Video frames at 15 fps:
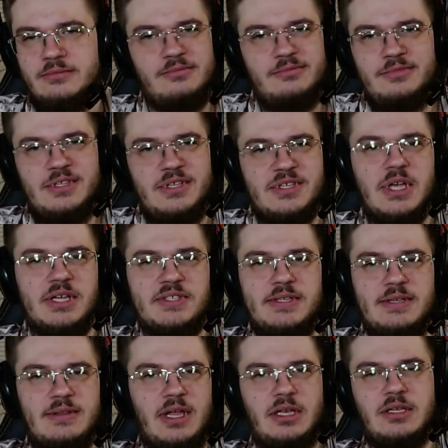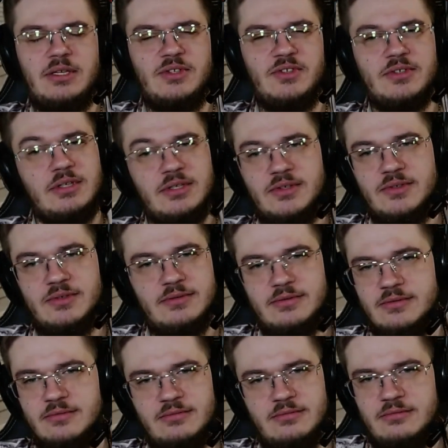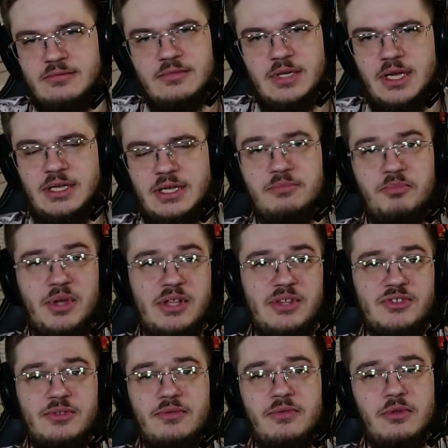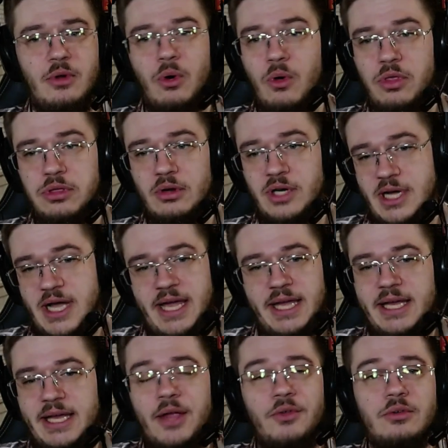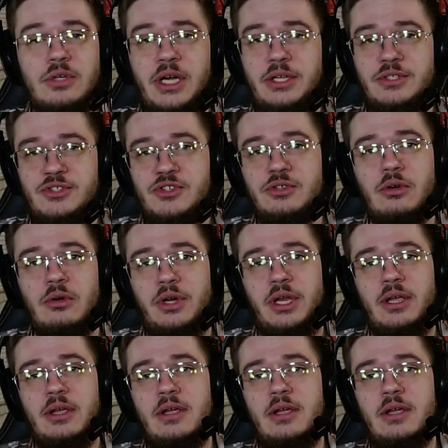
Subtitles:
discussing that because it depends on the author. I can write a story.